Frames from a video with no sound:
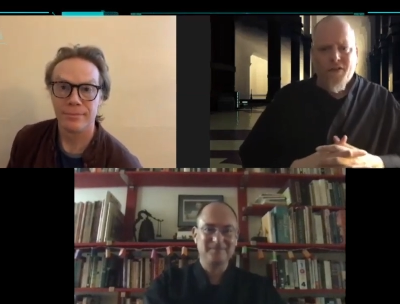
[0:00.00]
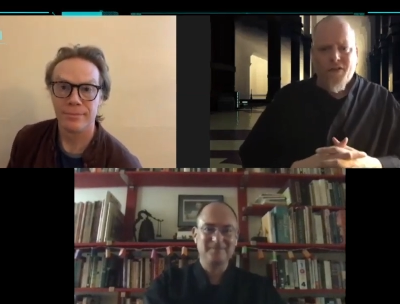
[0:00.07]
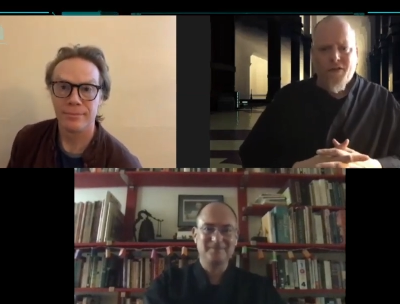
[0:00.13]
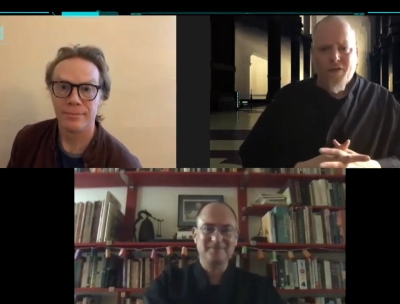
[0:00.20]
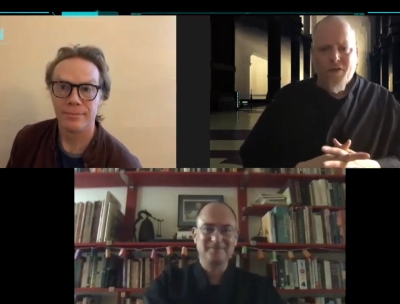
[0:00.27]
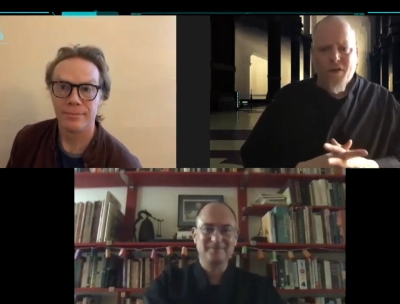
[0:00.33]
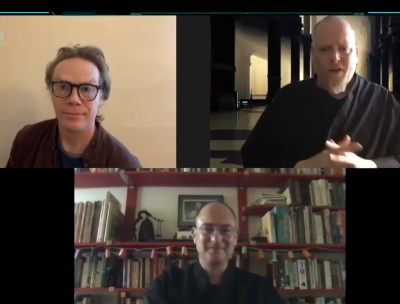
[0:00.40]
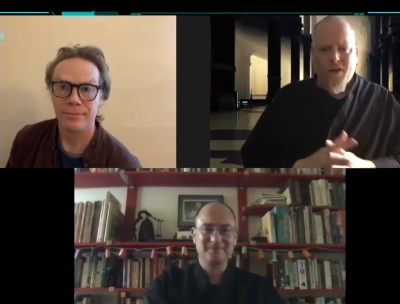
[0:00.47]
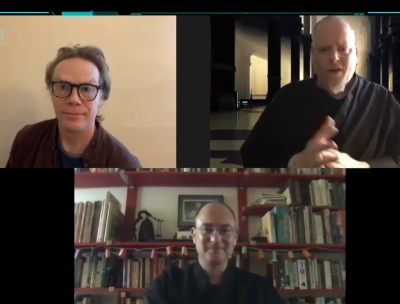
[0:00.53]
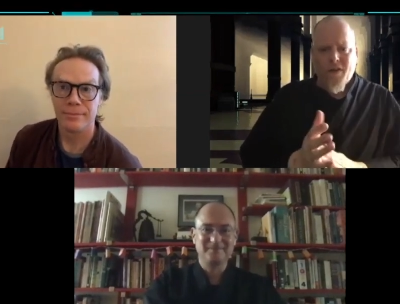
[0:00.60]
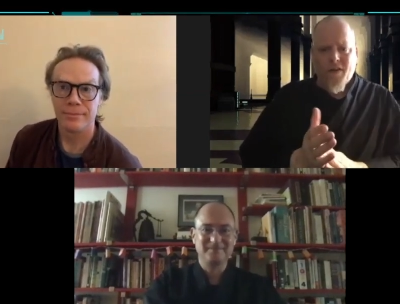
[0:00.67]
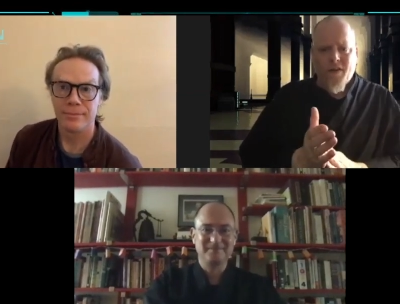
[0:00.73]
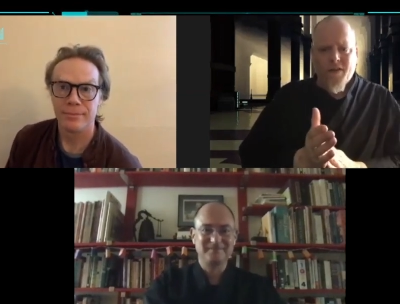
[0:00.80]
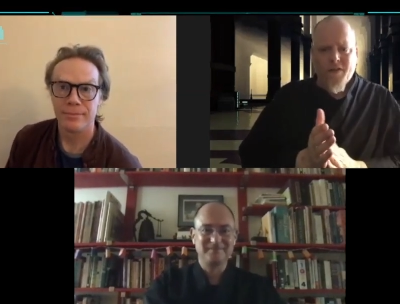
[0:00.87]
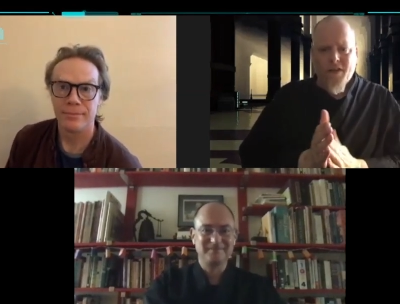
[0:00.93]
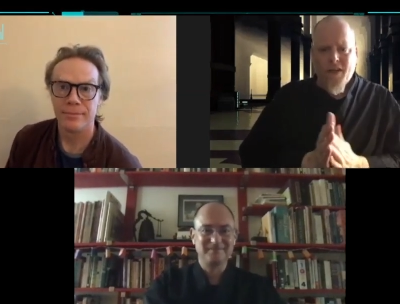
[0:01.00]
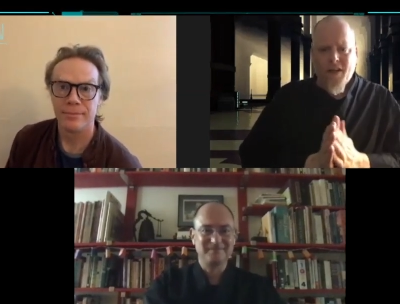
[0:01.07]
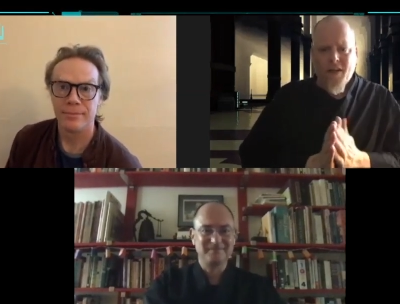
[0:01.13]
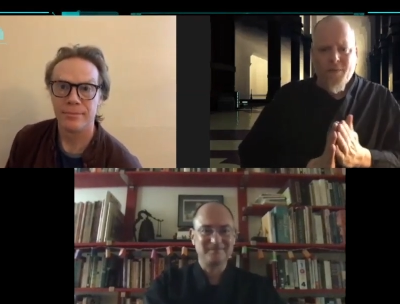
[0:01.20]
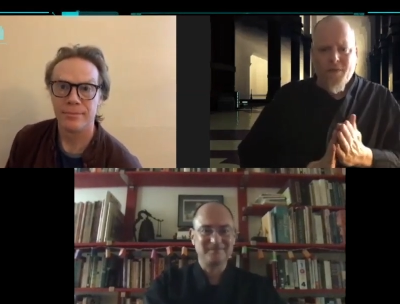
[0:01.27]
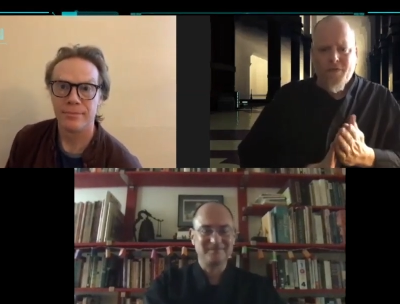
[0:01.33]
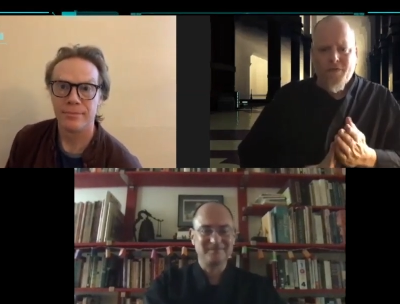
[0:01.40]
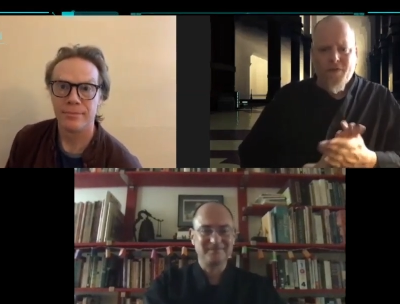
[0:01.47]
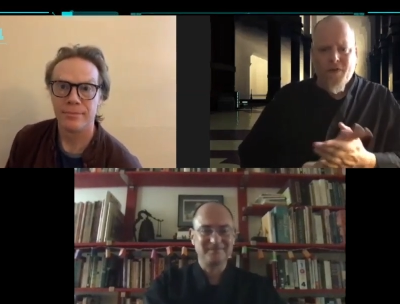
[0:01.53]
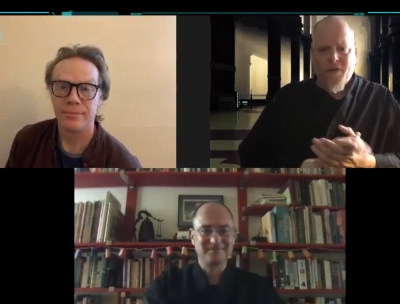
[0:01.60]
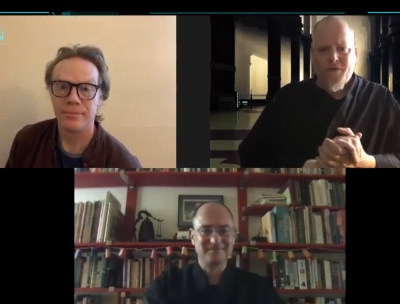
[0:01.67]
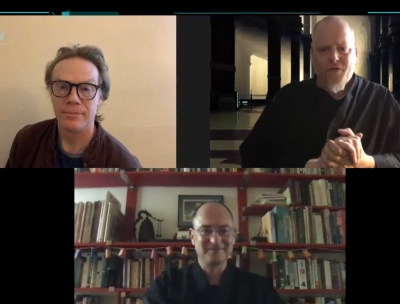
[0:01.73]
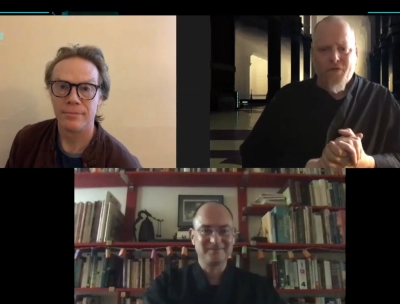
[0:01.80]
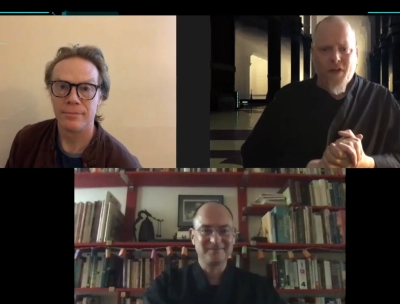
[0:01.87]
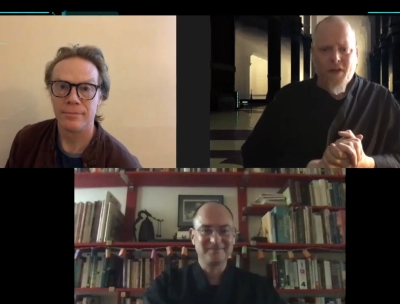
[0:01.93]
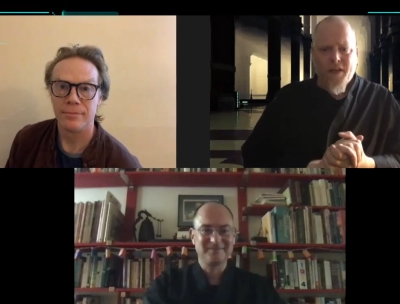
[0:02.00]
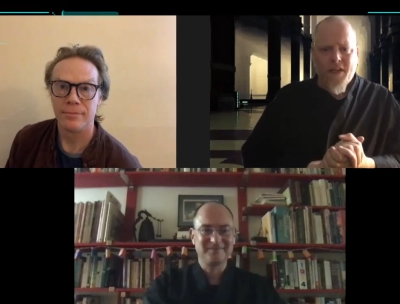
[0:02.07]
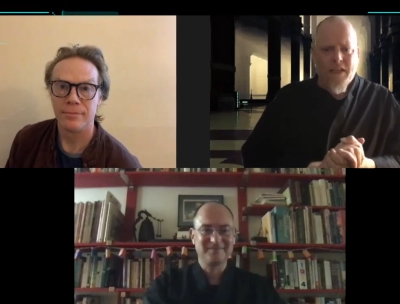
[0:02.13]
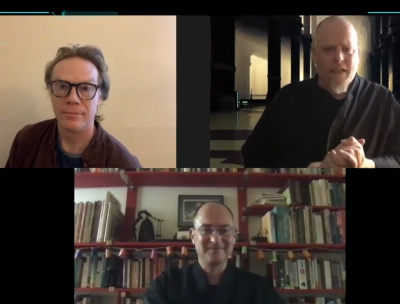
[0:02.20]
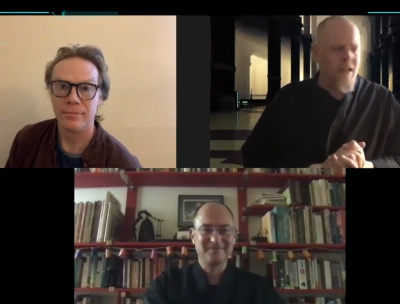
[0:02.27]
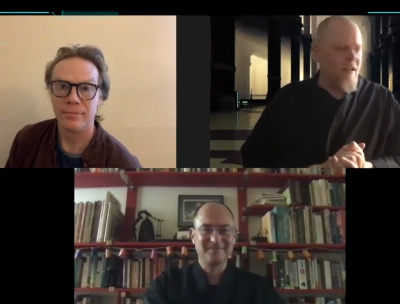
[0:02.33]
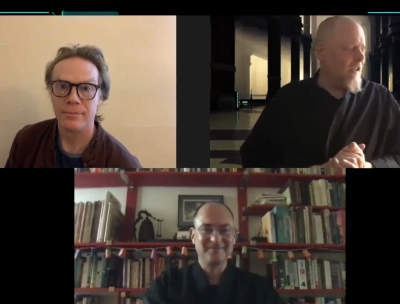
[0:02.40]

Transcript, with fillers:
Speaker 1: during our our time of of shut in.